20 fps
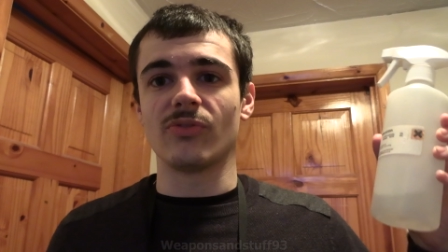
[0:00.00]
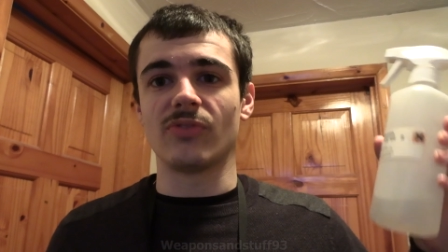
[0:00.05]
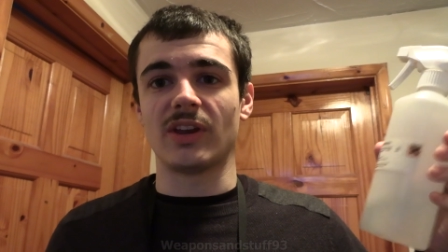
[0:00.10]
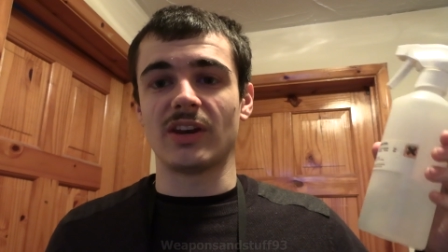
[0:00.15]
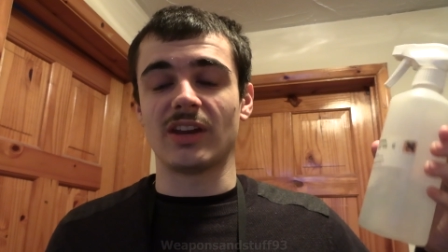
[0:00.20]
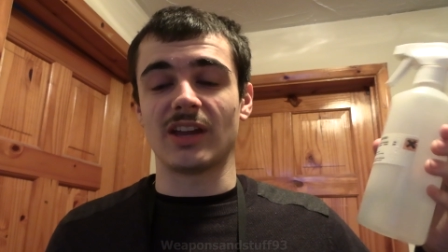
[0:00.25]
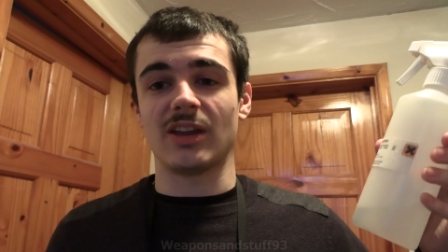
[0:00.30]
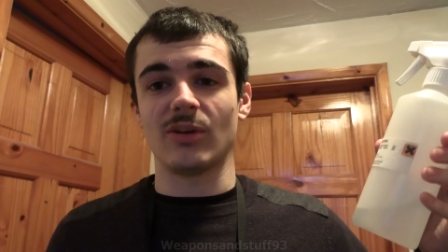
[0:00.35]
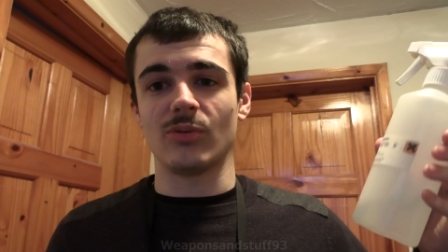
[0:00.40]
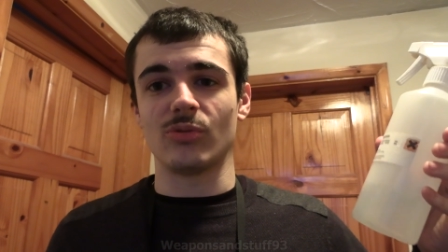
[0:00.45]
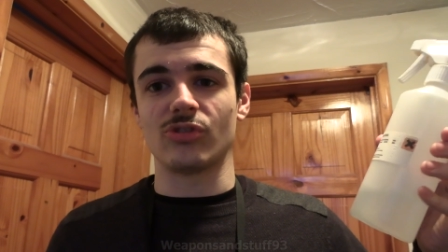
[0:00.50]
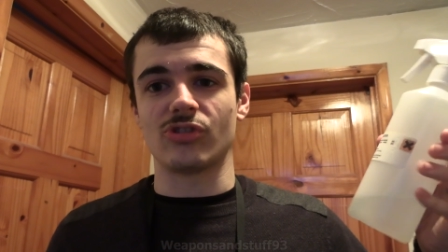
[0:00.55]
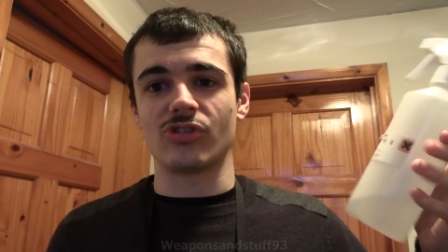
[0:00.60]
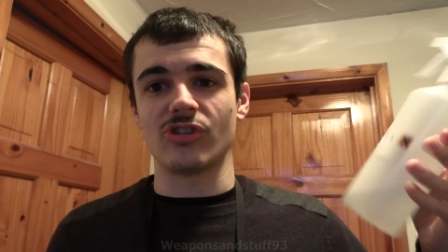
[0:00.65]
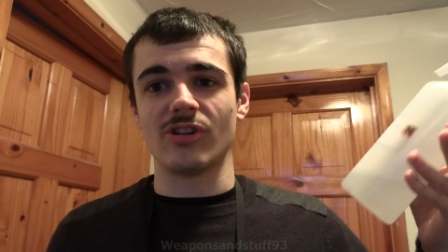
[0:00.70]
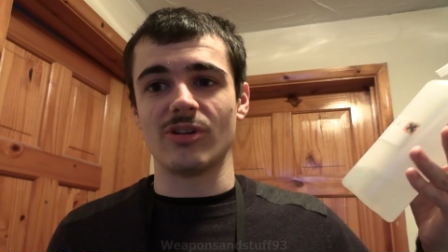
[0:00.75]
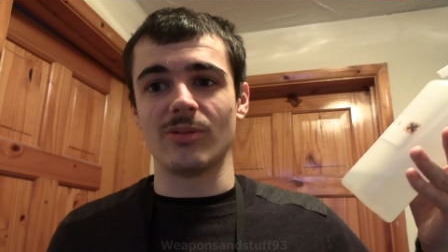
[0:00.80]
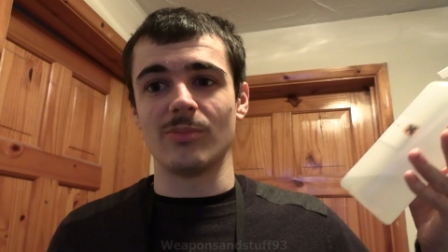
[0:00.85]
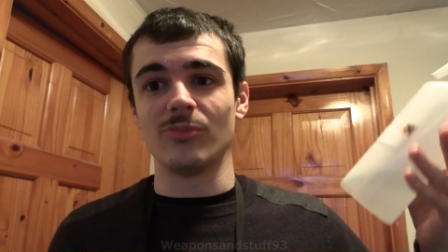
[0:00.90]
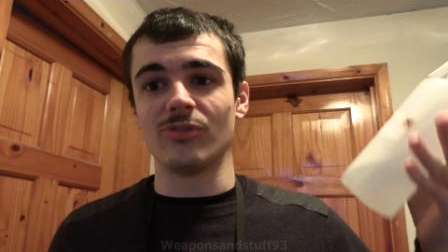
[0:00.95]
thing that kills
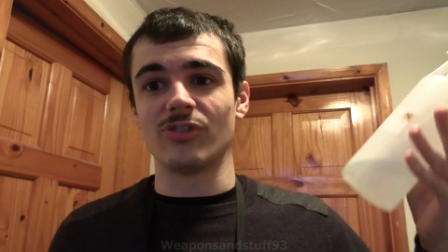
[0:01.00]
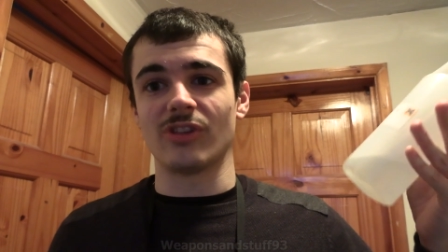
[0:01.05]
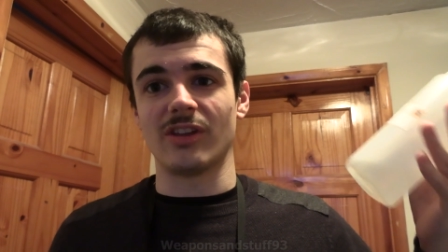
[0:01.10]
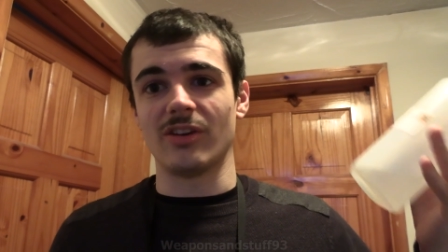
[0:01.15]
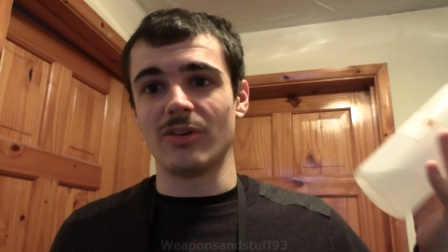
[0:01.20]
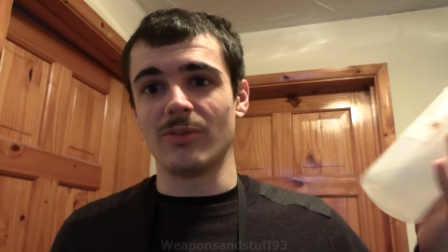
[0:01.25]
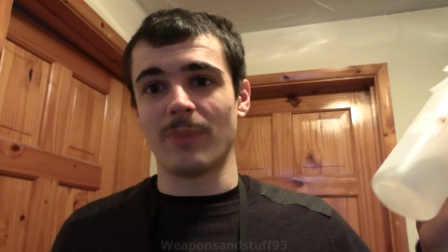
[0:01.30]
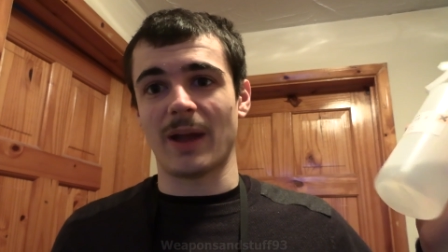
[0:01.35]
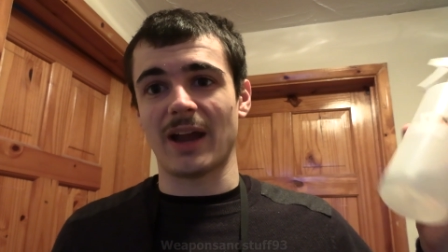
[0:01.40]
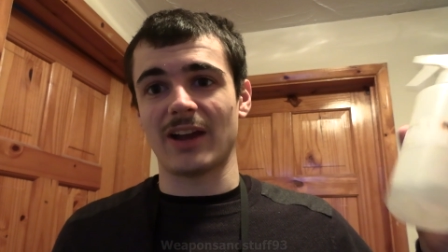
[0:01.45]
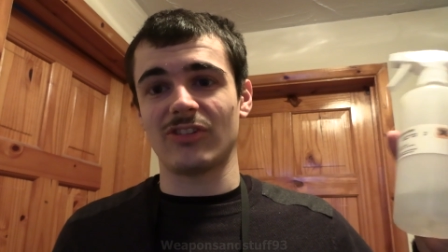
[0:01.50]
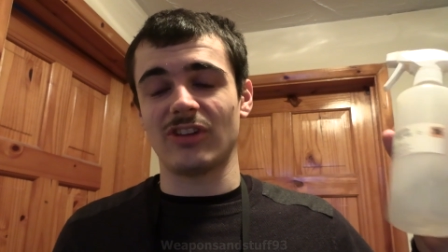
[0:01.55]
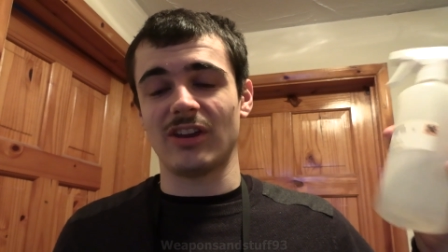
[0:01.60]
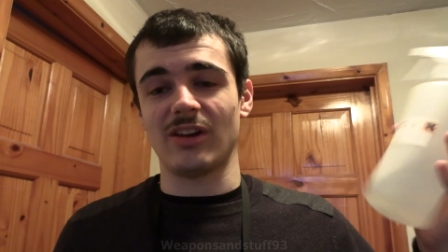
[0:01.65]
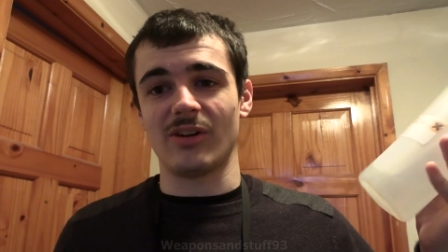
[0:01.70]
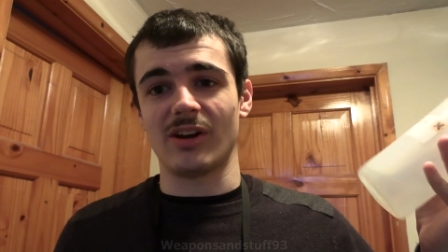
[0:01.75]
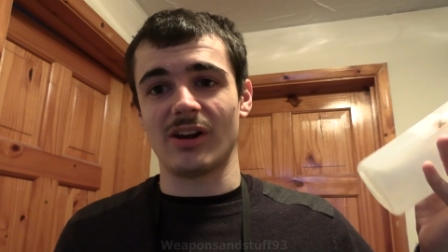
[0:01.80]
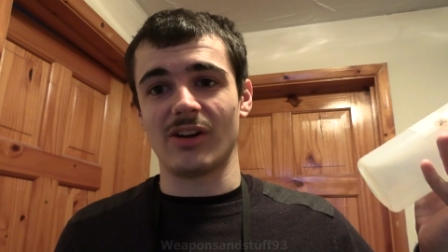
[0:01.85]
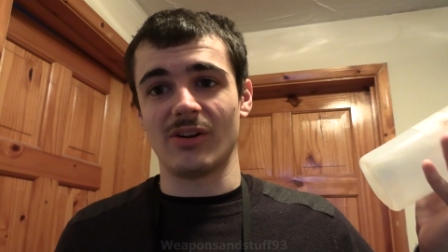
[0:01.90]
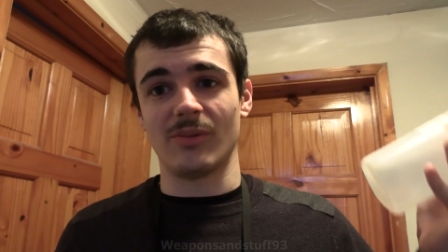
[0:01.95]
germs and
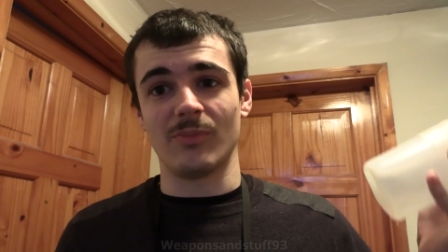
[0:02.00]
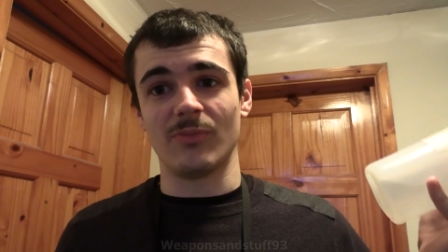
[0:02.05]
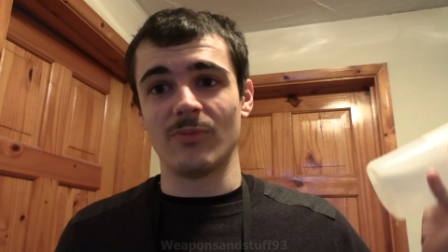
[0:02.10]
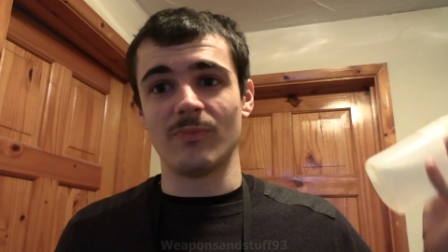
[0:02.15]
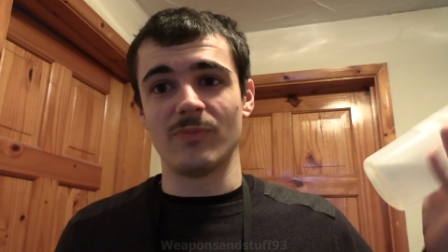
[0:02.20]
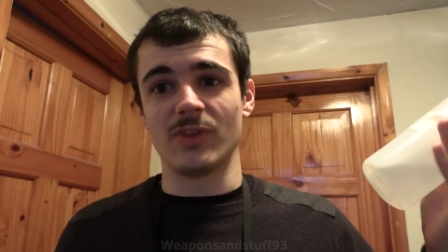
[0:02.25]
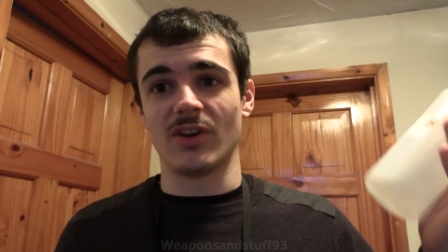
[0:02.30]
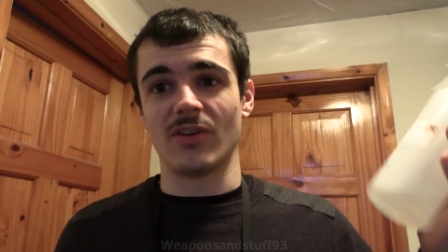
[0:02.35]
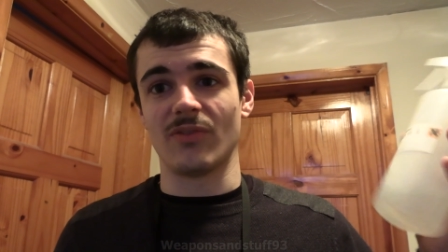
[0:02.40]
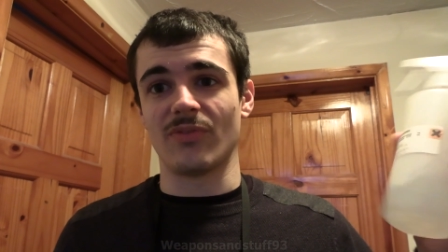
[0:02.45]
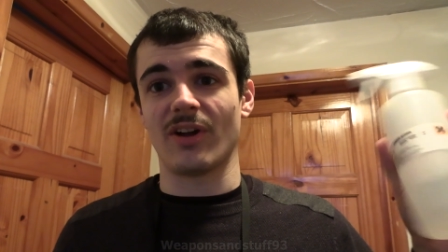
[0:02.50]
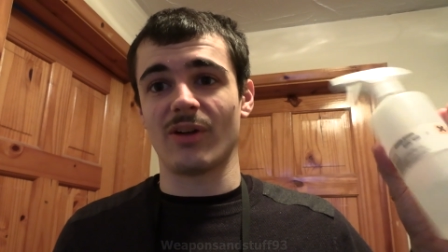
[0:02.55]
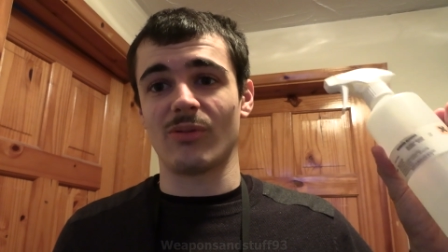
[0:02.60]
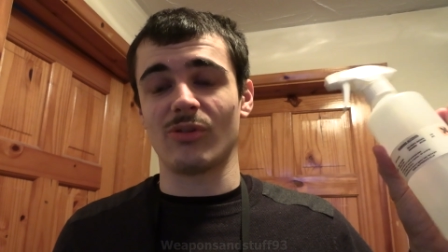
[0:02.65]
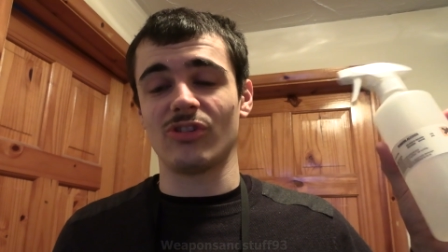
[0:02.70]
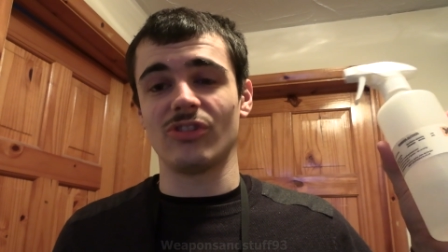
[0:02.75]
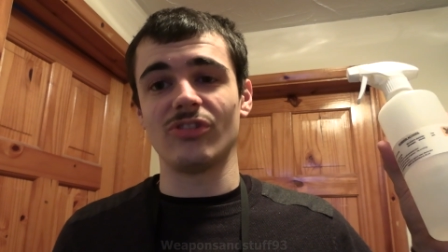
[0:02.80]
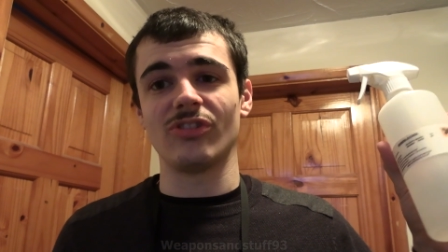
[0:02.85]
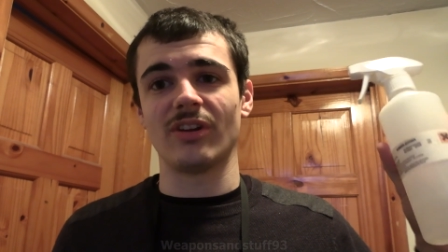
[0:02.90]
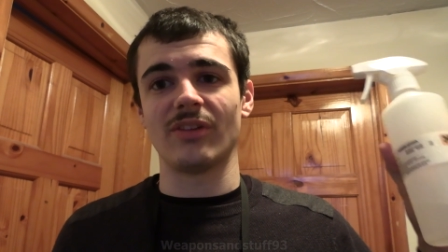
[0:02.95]
bacteria and you know
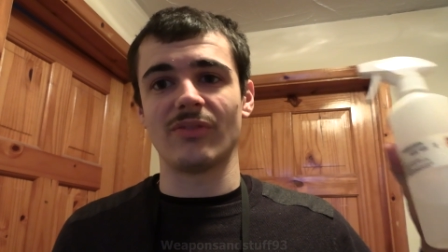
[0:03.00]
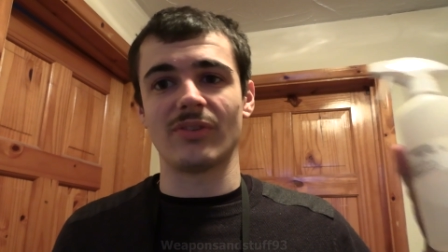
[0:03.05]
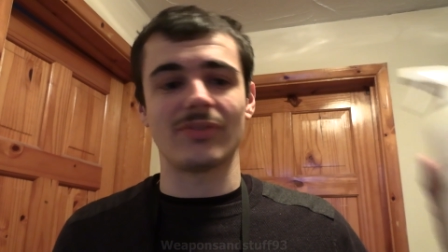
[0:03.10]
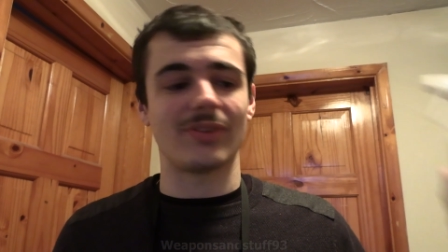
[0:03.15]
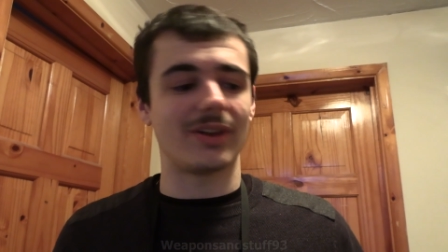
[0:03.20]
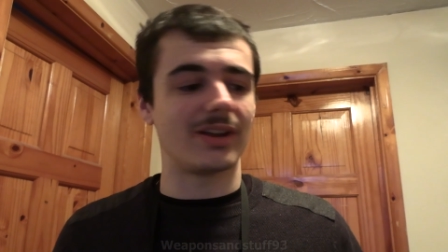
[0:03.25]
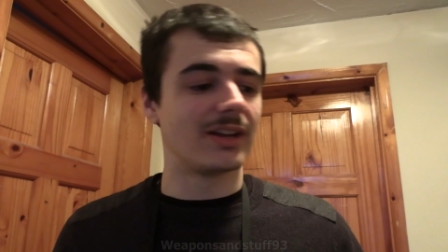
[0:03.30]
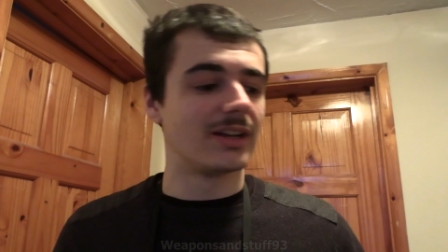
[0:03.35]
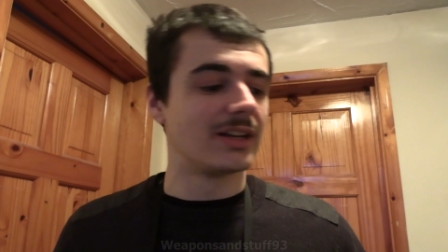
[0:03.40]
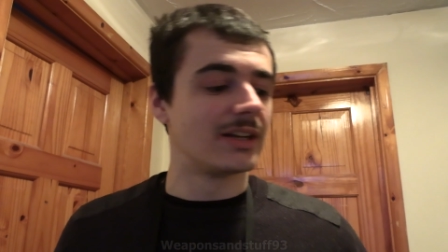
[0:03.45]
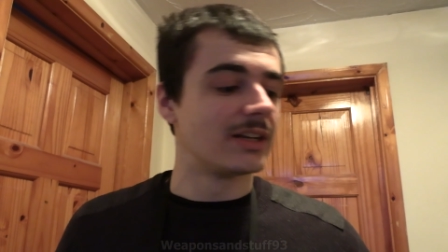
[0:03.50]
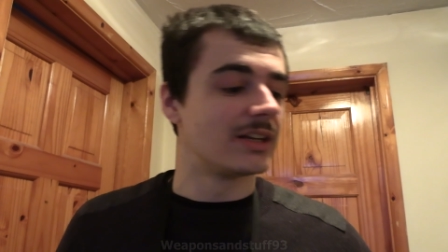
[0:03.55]
viruses and everything.